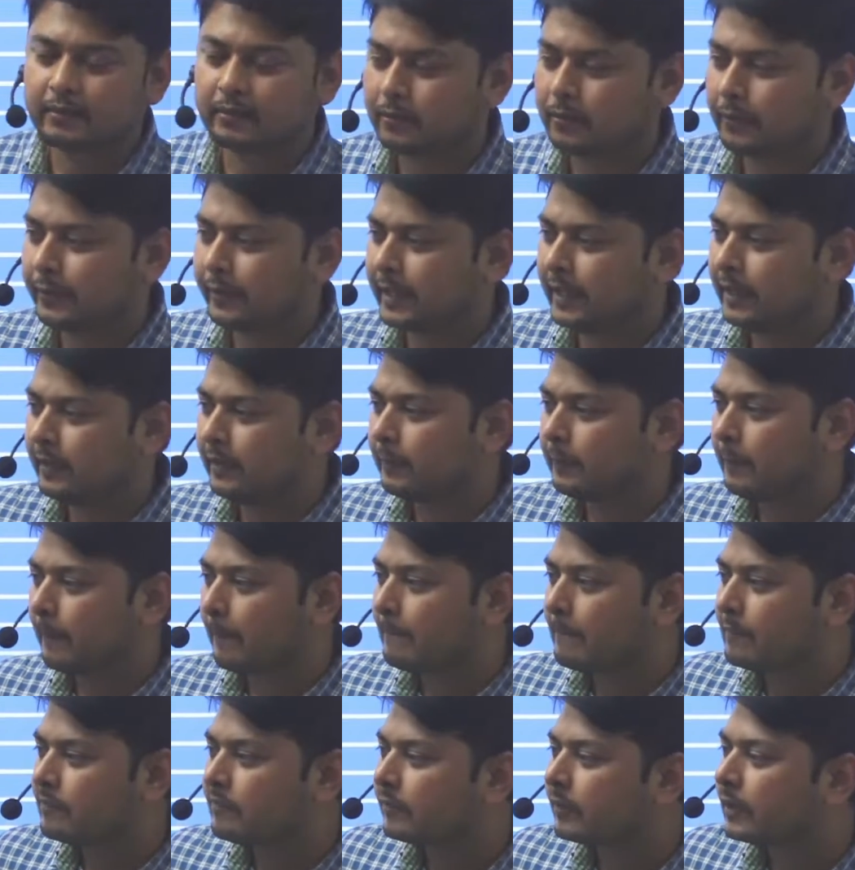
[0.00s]
Okay.
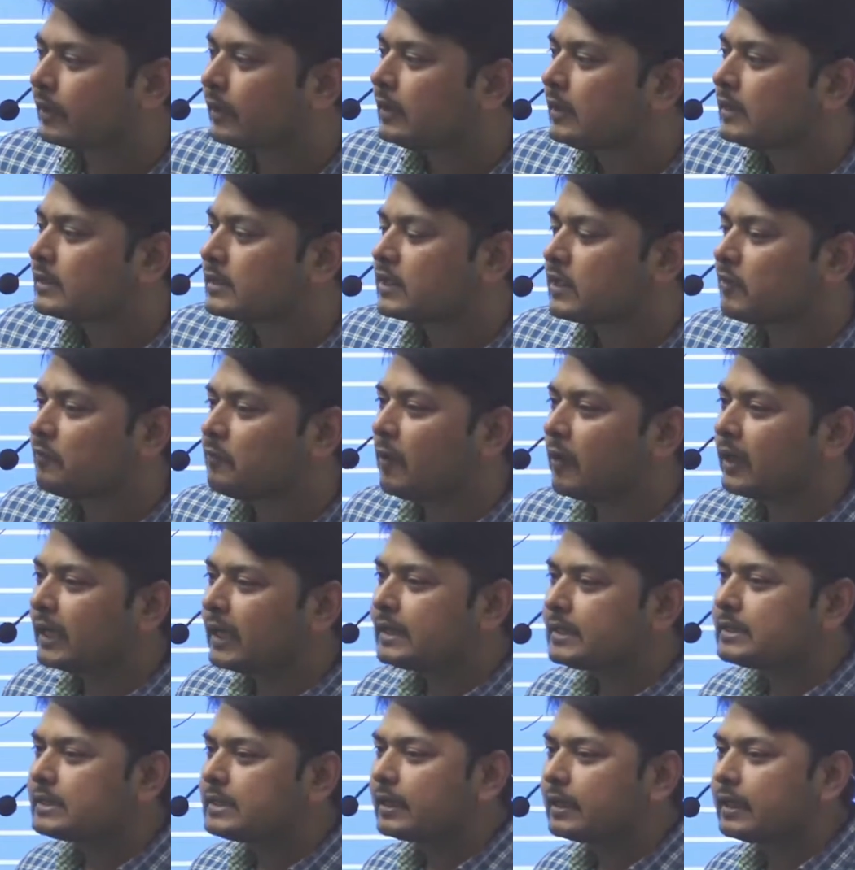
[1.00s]
So what
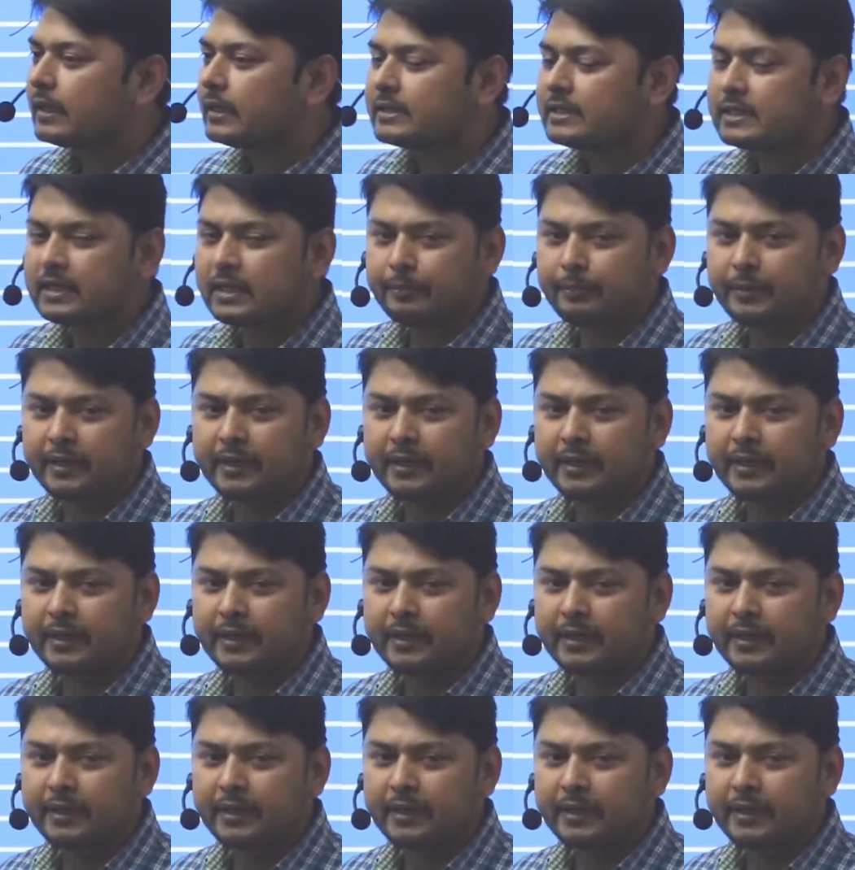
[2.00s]
is the concept